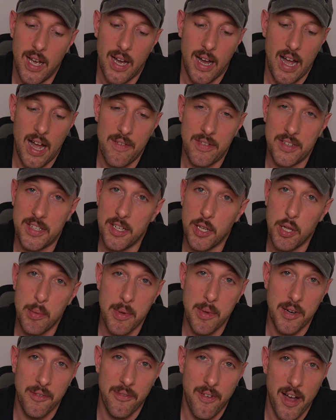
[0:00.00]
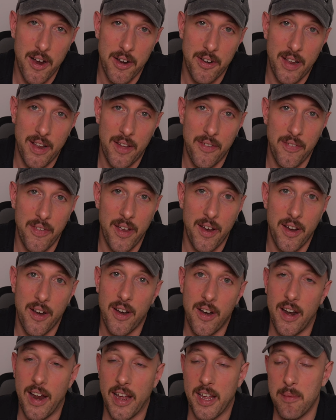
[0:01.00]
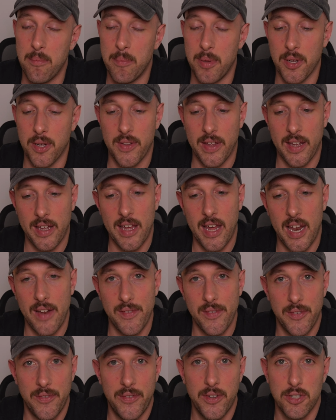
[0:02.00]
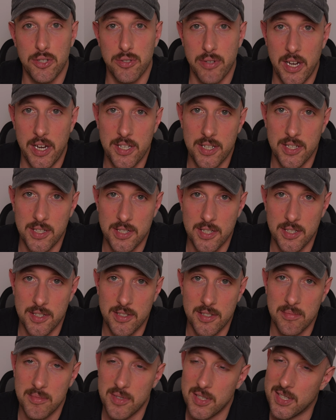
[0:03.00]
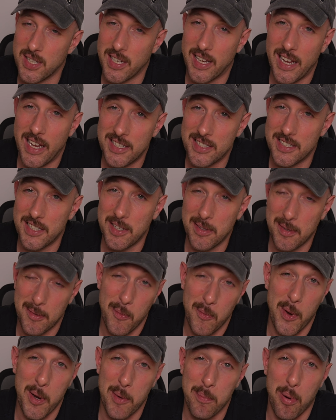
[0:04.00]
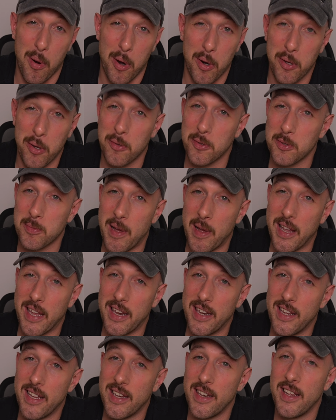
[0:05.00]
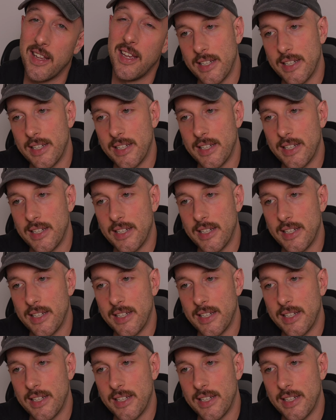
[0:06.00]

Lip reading: I have a dehumidifier down there, and I can build like kind of a filtration system just in case any weird particles might get in.